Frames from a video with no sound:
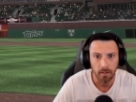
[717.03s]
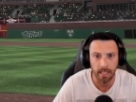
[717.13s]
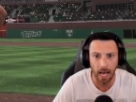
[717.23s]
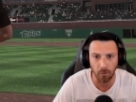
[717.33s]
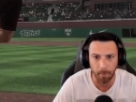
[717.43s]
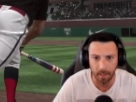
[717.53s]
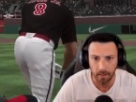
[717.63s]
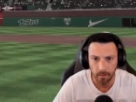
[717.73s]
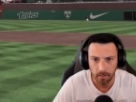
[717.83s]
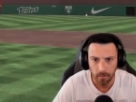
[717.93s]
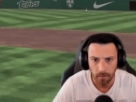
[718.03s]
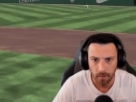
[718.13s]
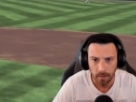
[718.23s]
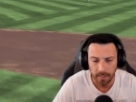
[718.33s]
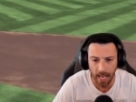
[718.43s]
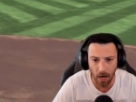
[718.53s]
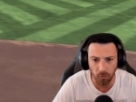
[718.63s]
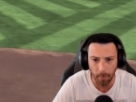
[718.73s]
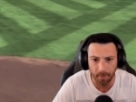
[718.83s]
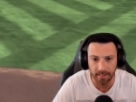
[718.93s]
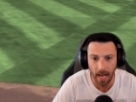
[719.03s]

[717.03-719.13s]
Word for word: Cal Ripken. Cal Ripken.